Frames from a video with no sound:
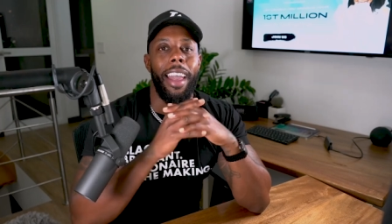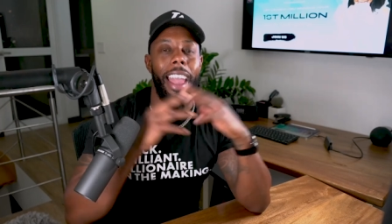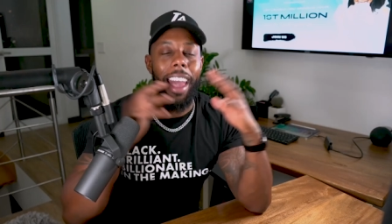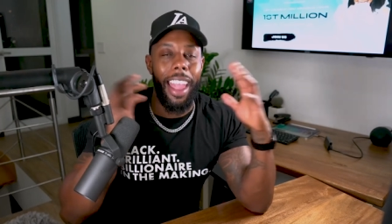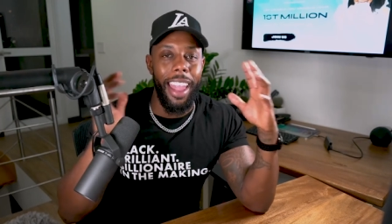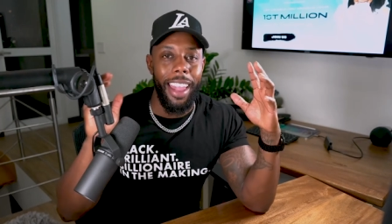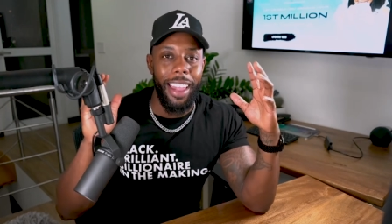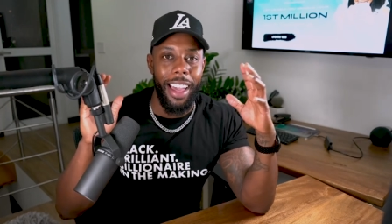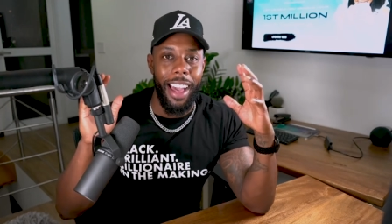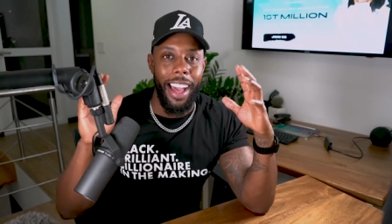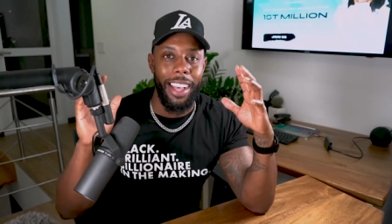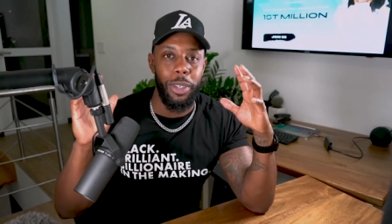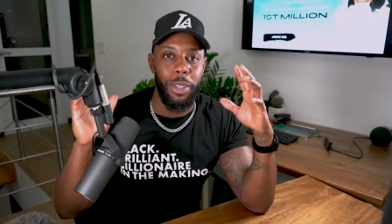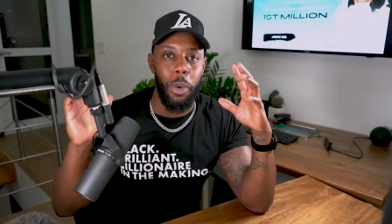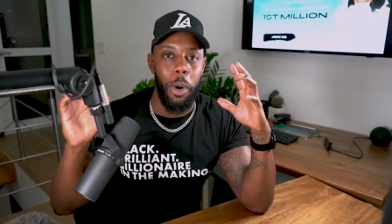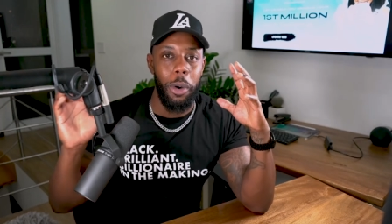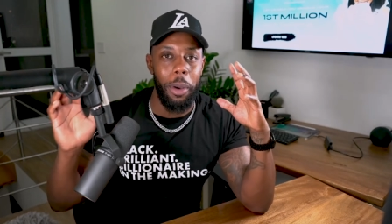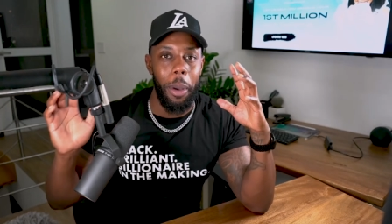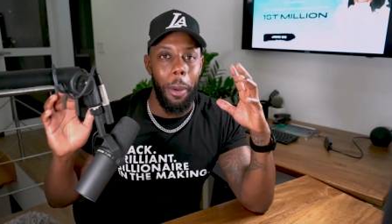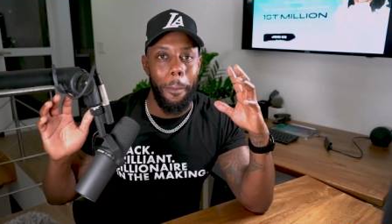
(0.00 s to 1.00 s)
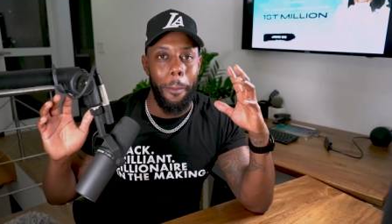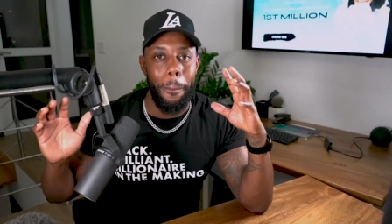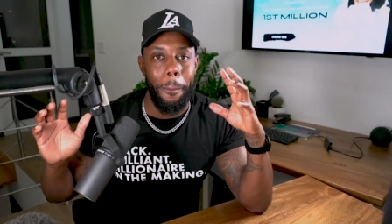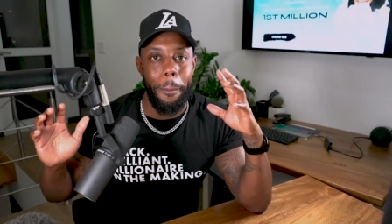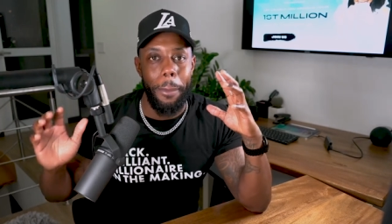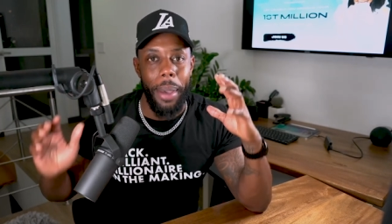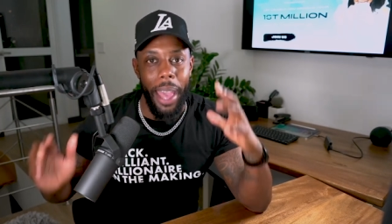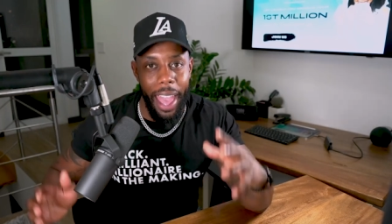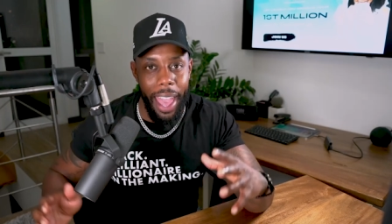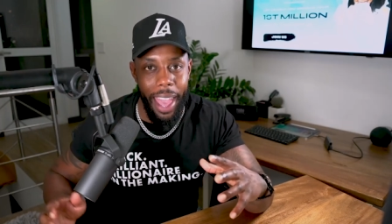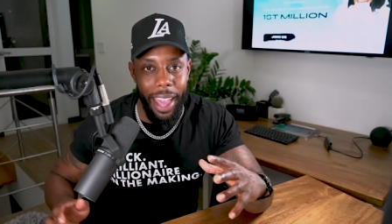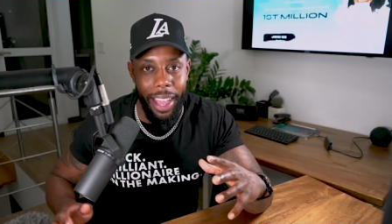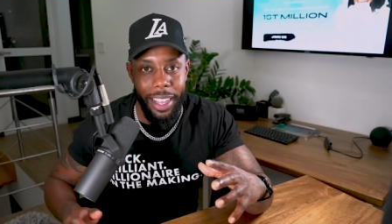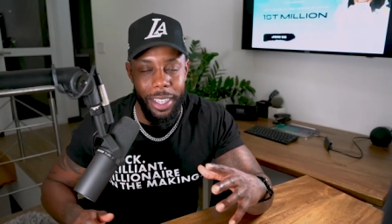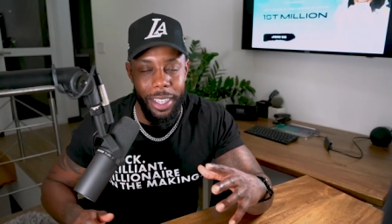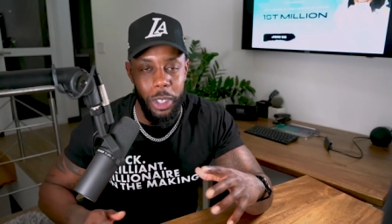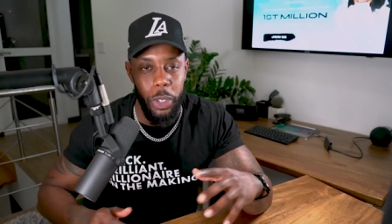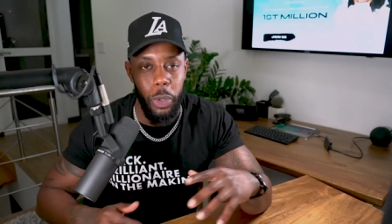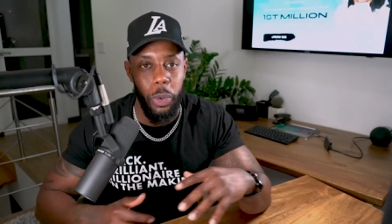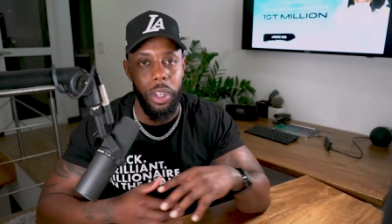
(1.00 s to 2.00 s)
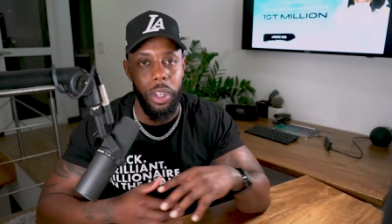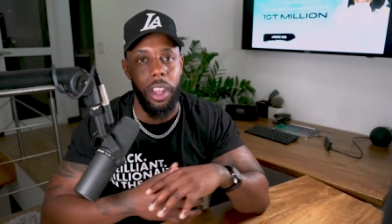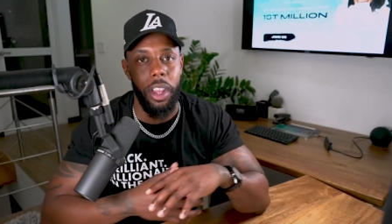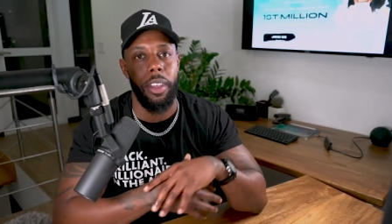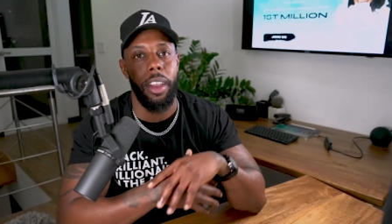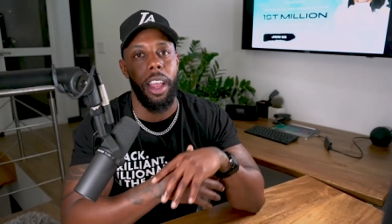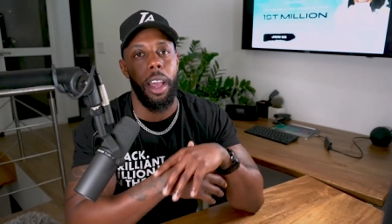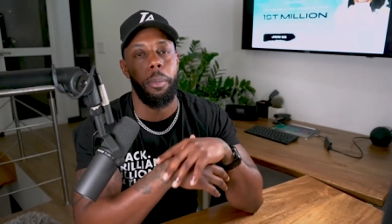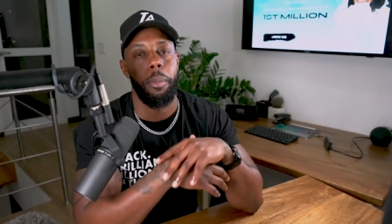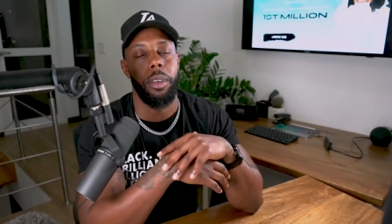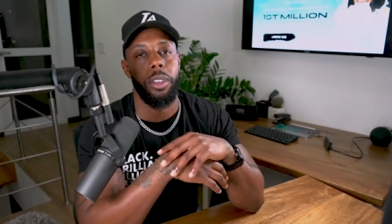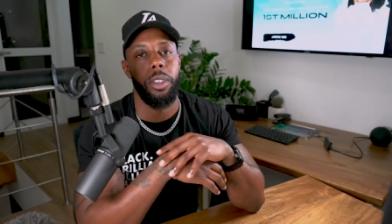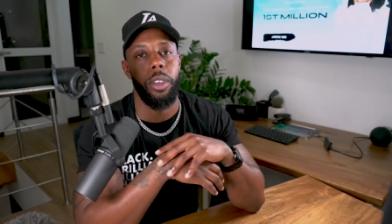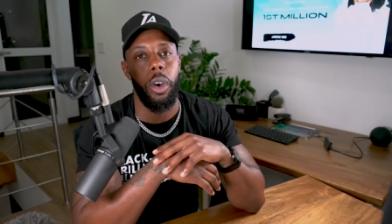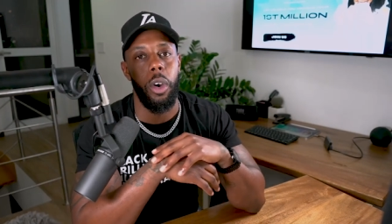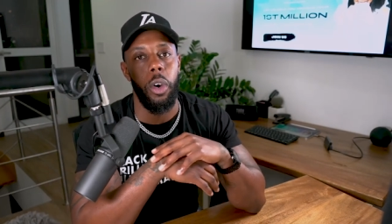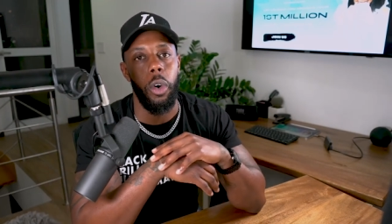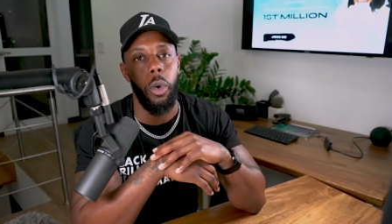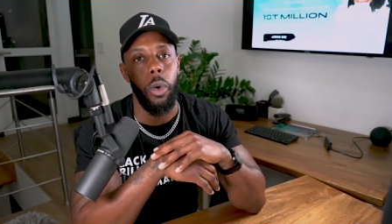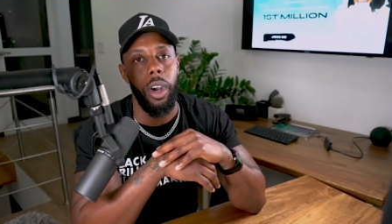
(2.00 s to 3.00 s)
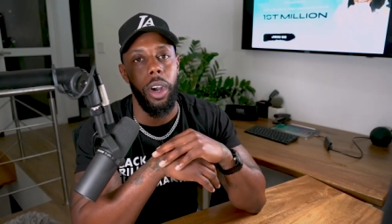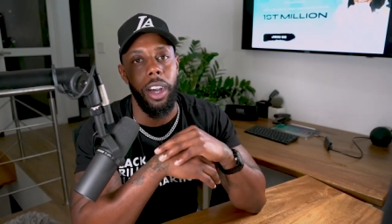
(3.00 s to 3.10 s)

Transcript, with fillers: Hey guys, welcome back to another episode